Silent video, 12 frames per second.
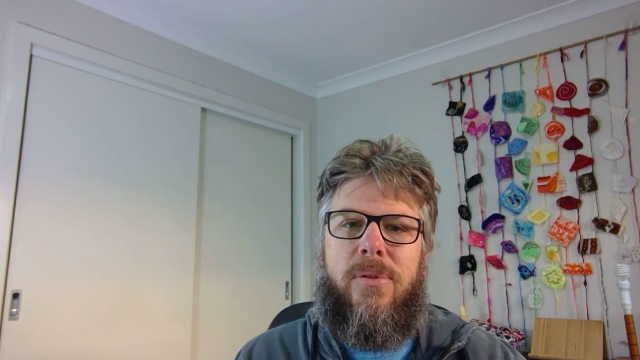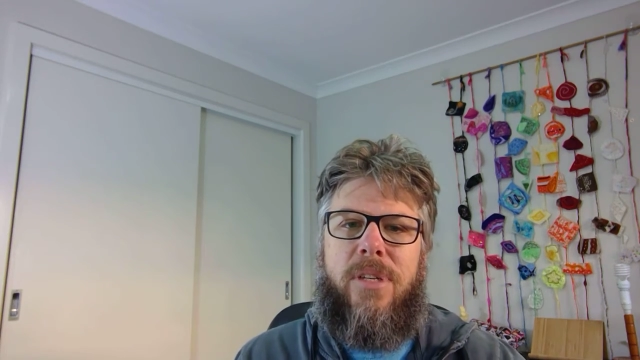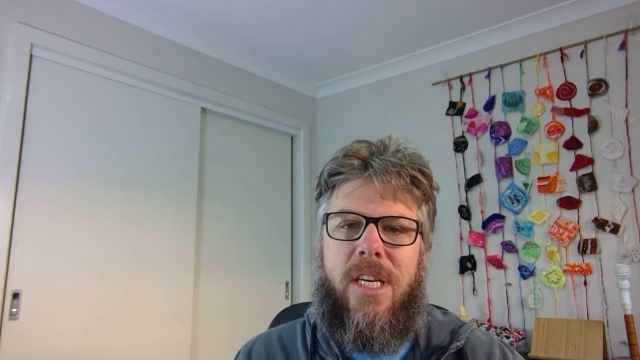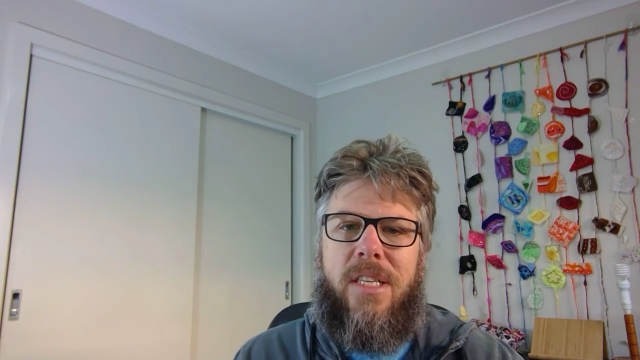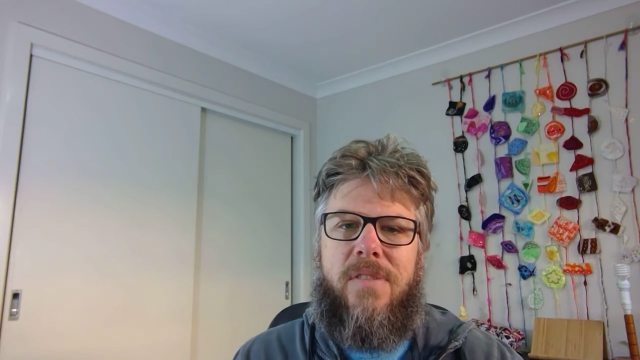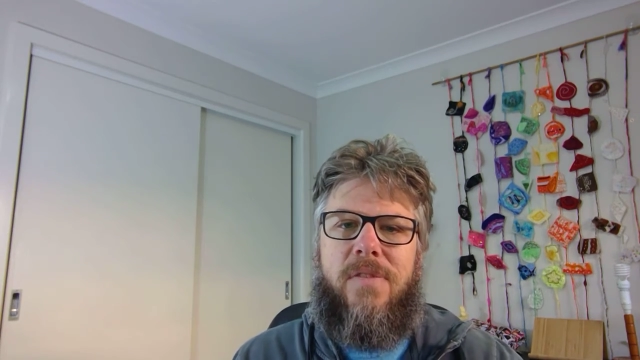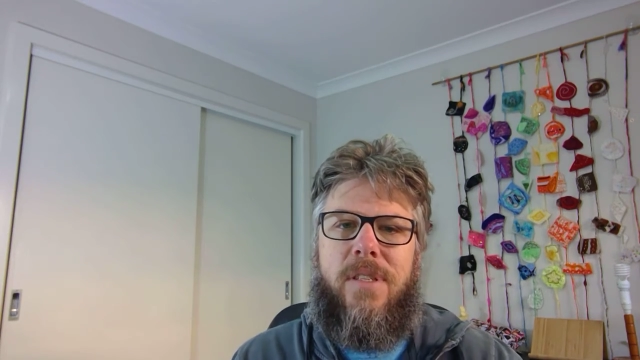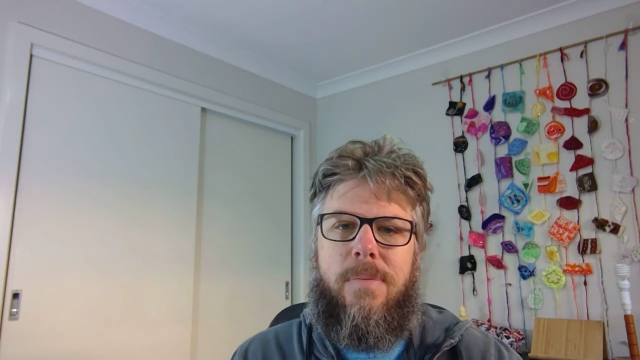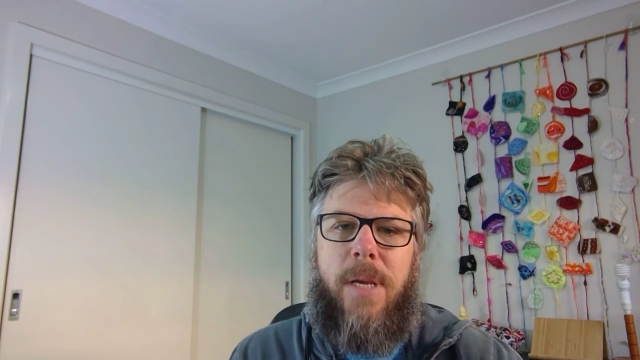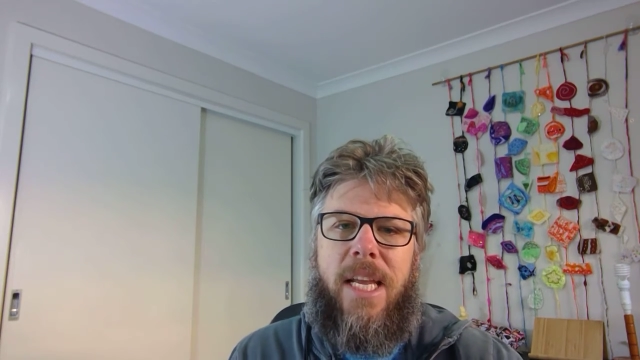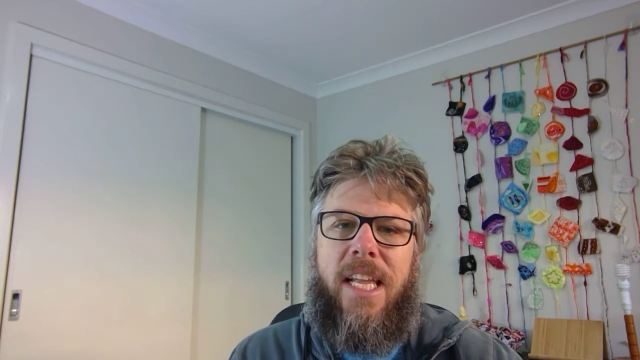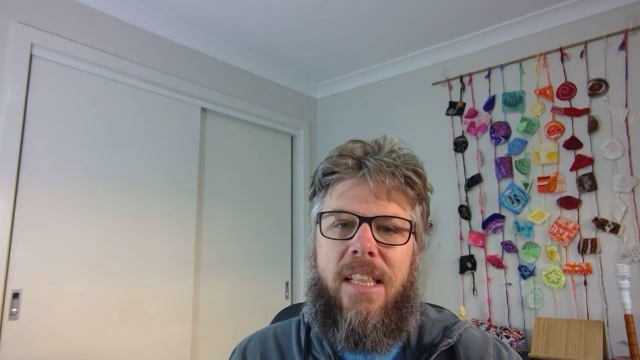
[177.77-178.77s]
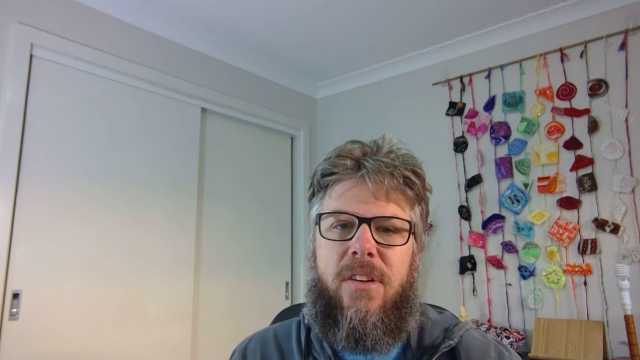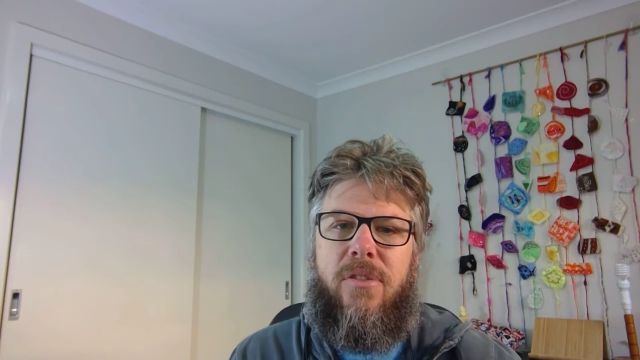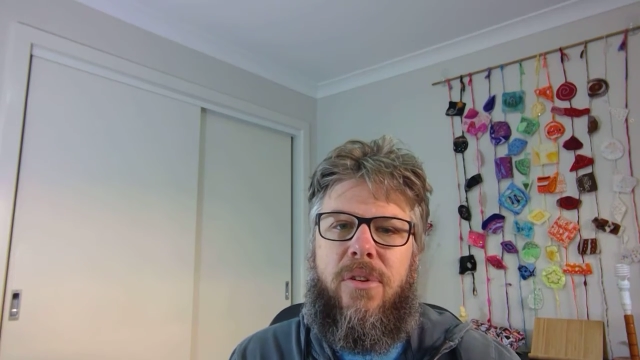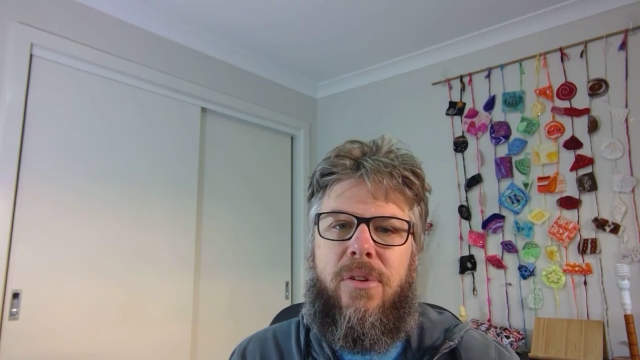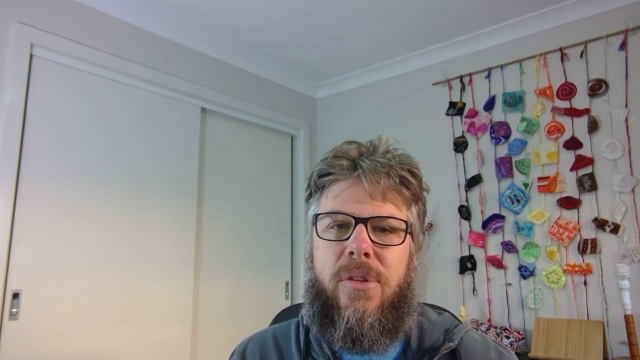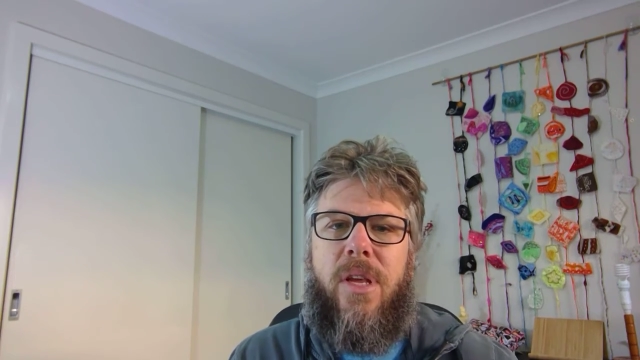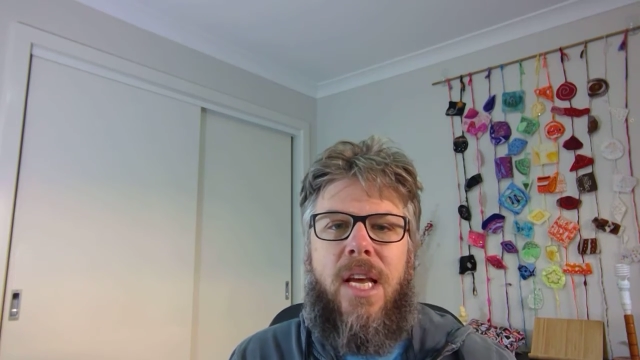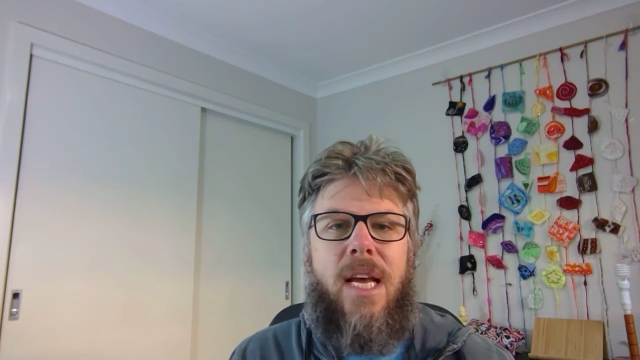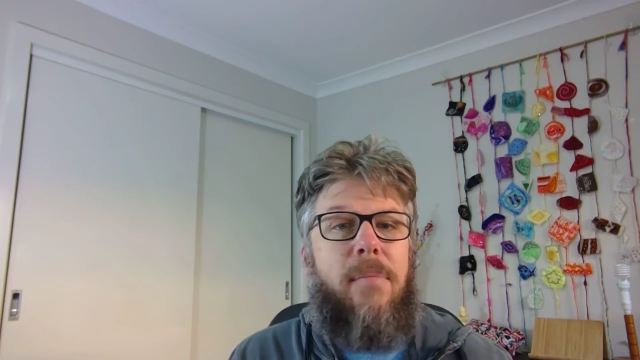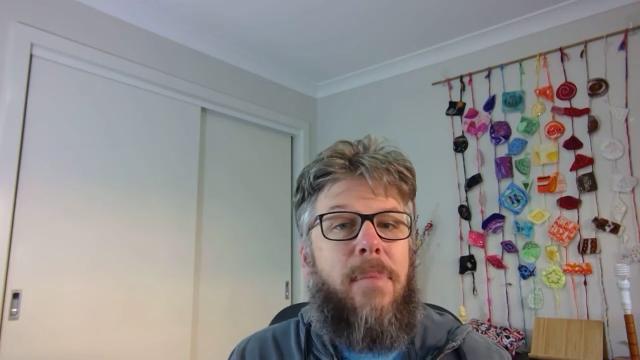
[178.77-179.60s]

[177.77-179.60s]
just for speaking the truth,